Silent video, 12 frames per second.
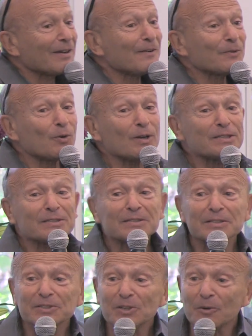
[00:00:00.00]
Of
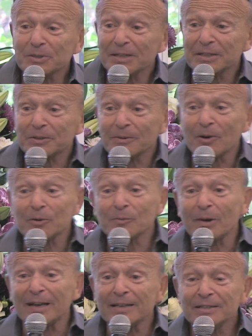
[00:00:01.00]
course, Sonia, in her
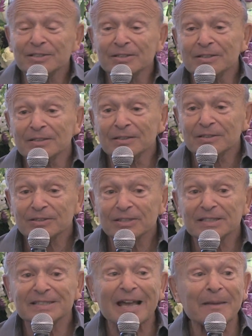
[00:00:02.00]
own way,
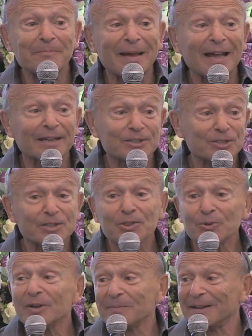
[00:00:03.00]
she sat back and she
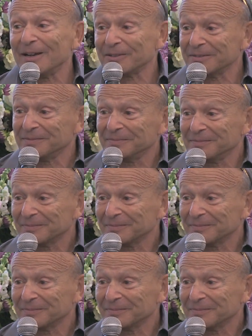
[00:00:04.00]
thought about it.